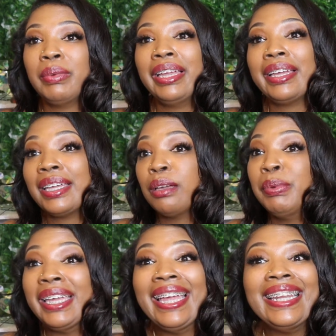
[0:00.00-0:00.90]
It could
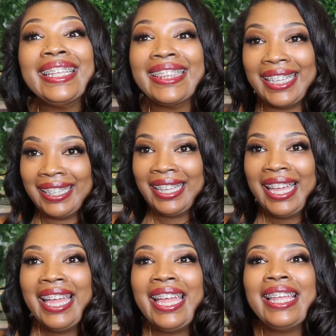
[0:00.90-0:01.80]
be anything.
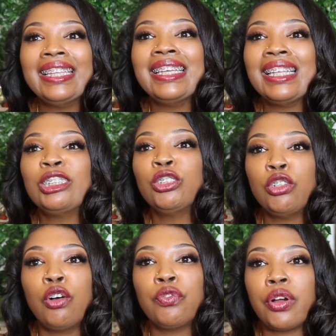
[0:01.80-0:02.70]
Anything that you
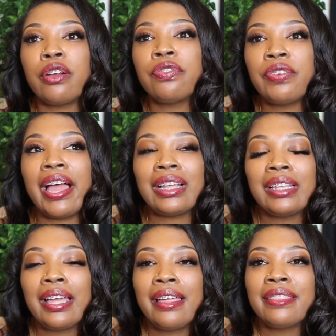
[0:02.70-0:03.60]
know for a
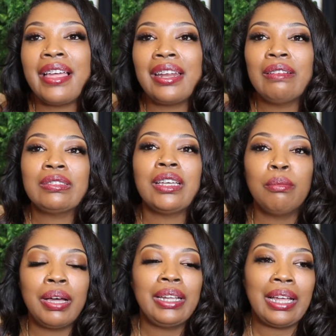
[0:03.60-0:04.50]
fact that if
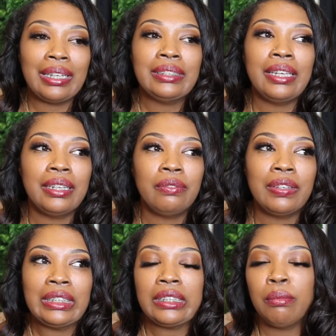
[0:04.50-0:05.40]
somebody, like I said,
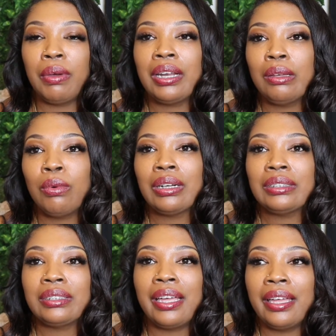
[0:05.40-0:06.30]
if somebody were
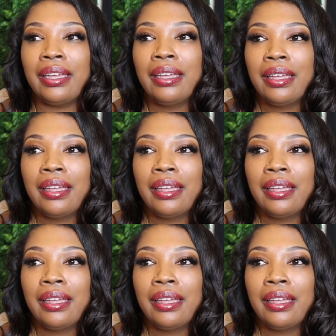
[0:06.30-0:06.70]
to